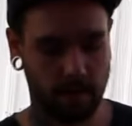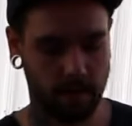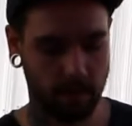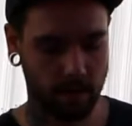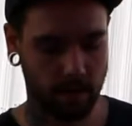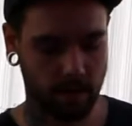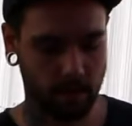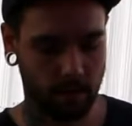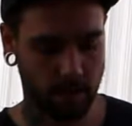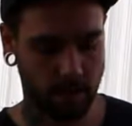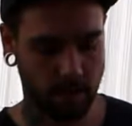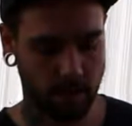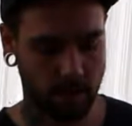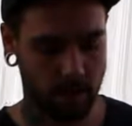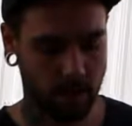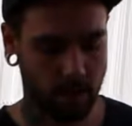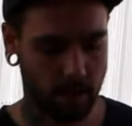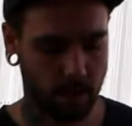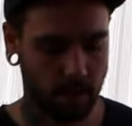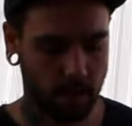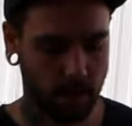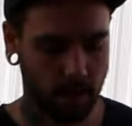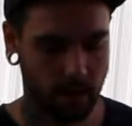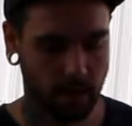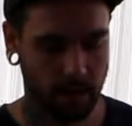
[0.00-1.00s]

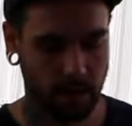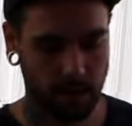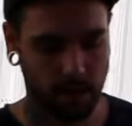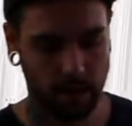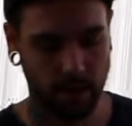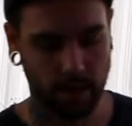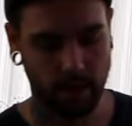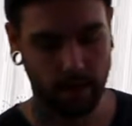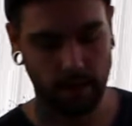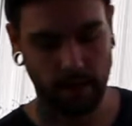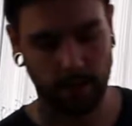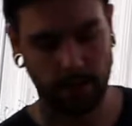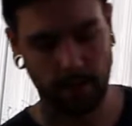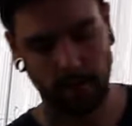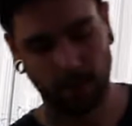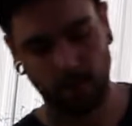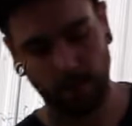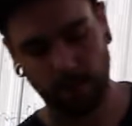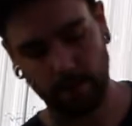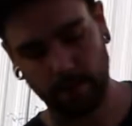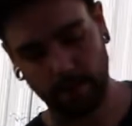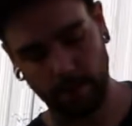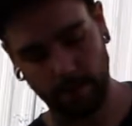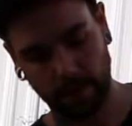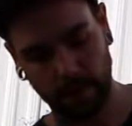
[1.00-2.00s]
You can
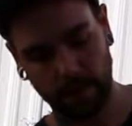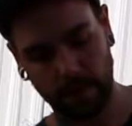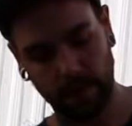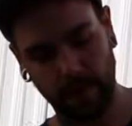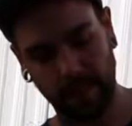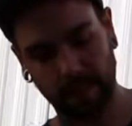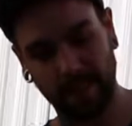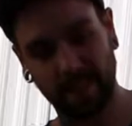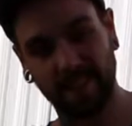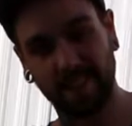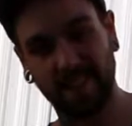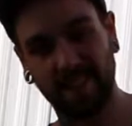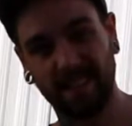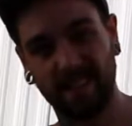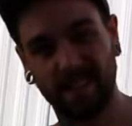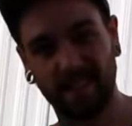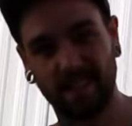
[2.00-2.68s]
find the tendon,